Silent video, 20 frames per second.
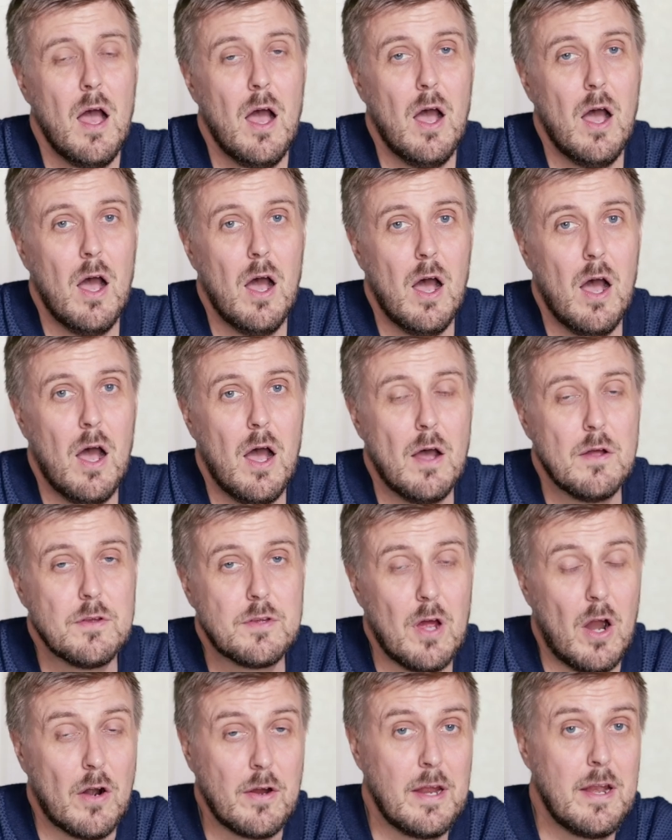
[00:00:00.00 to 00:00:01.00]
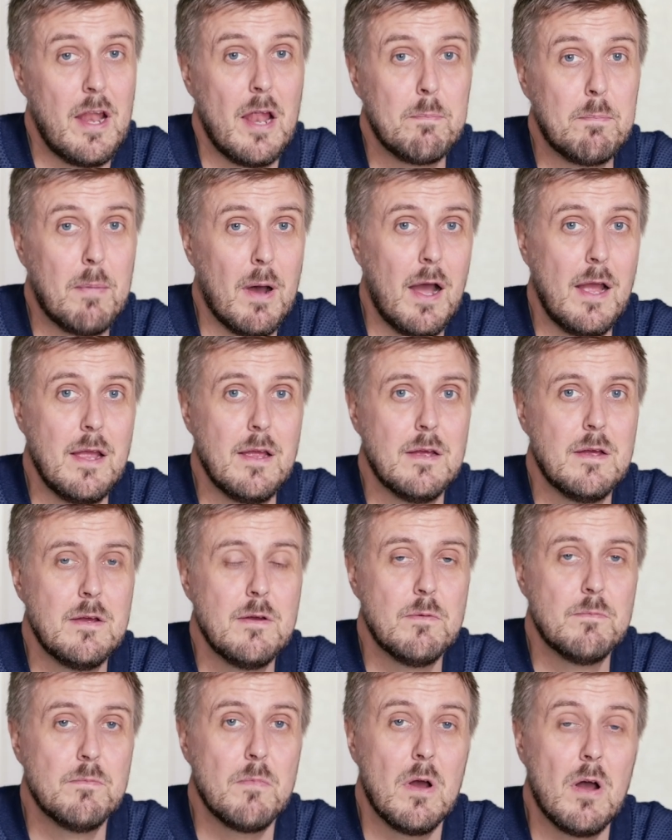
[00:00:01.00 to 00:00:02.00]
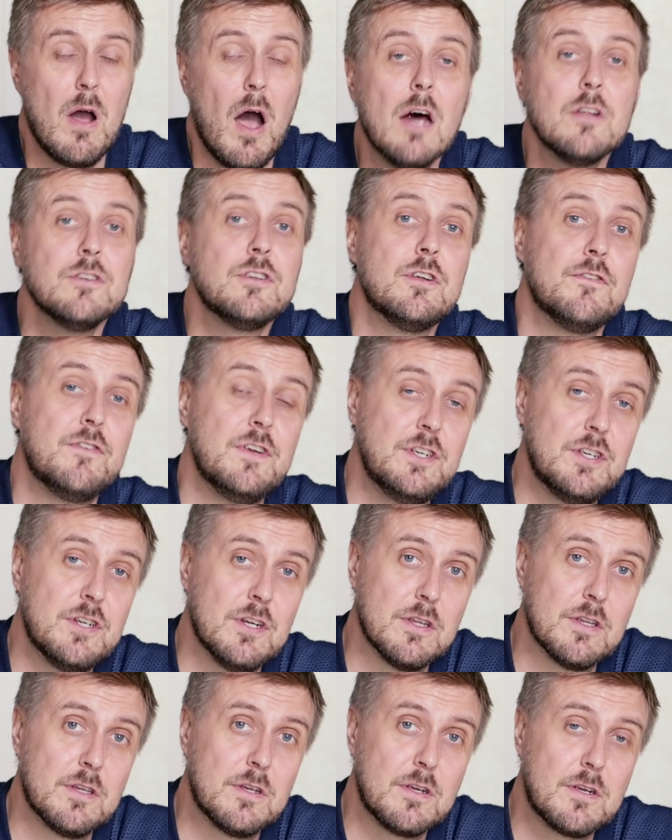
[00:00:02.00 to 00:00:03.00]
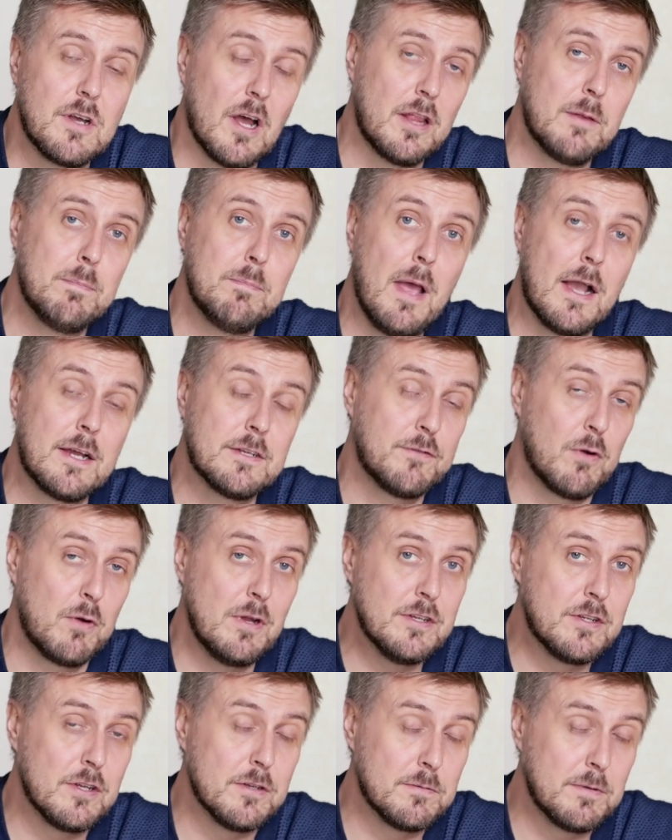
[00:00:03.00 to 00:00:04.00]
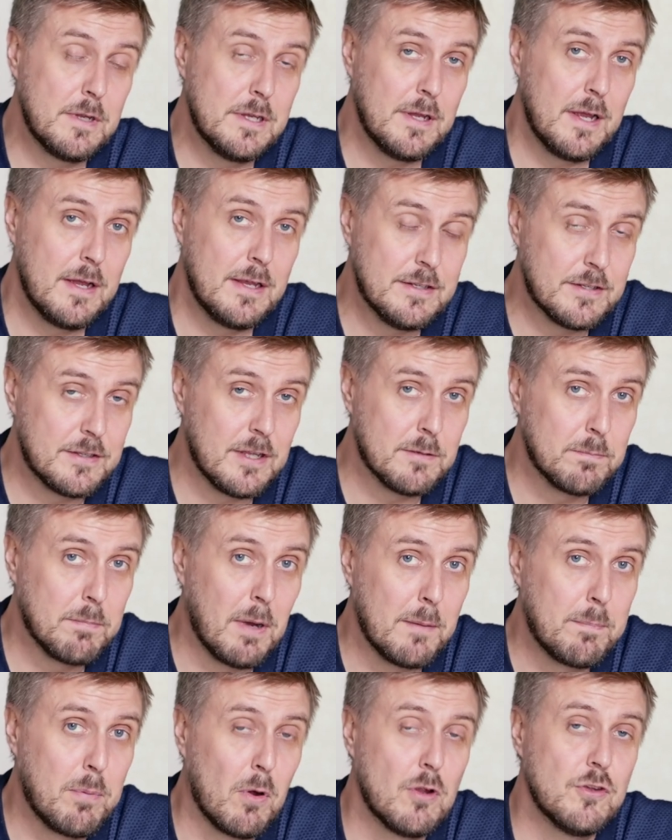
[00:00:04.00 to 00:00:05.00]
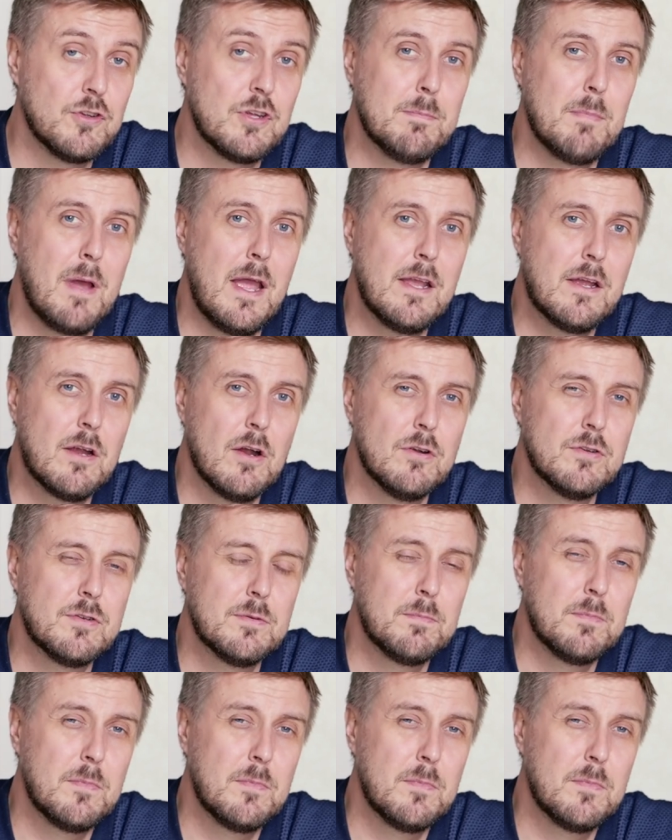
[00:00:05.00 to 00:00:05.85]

targeted by insufficient cutbacks, for instance by policymakers,